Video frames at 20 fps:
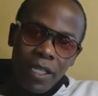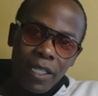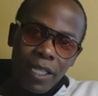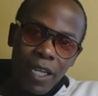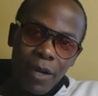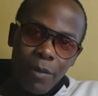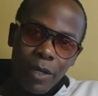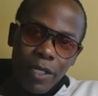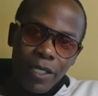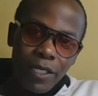
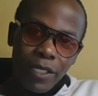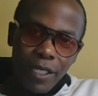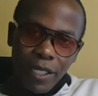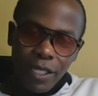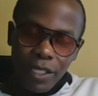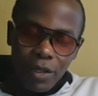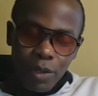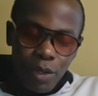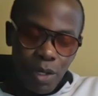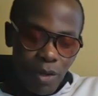Number
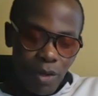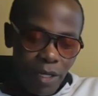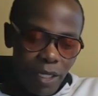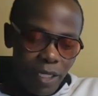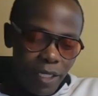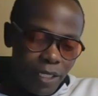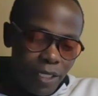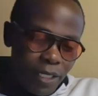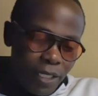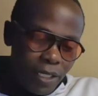6 on our
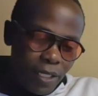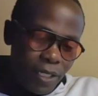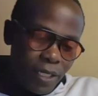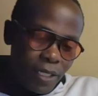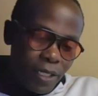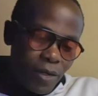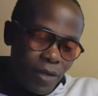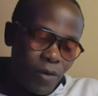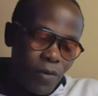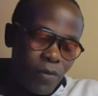list
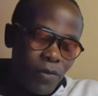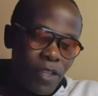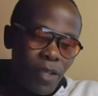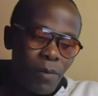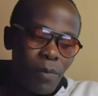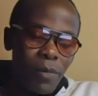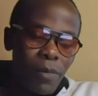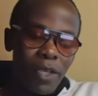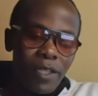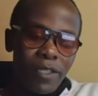of the
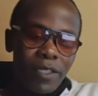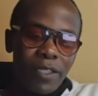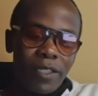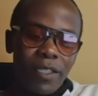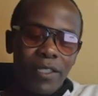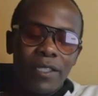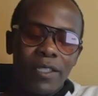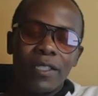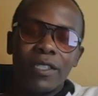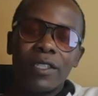
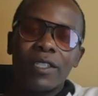best